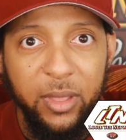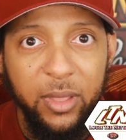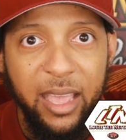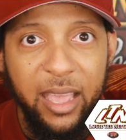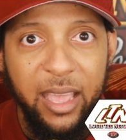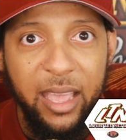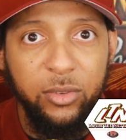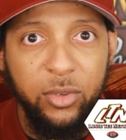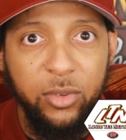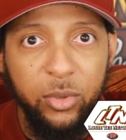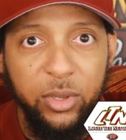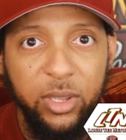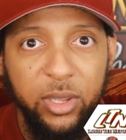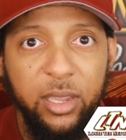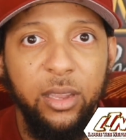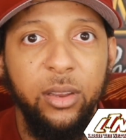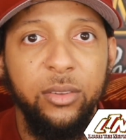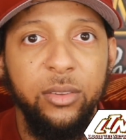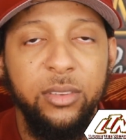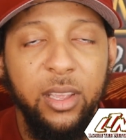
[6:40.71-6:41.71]
the last 2
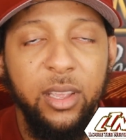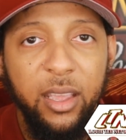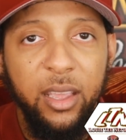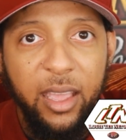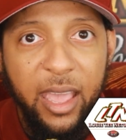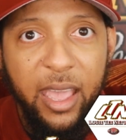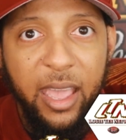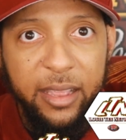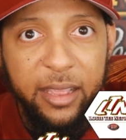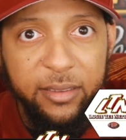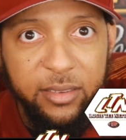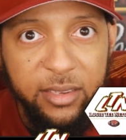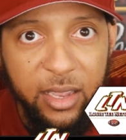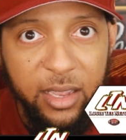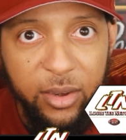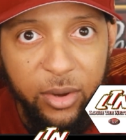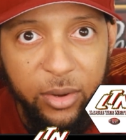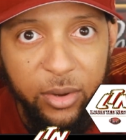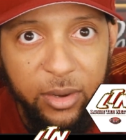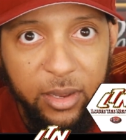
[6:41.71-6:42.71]
years at
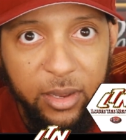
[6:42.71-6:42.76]
center.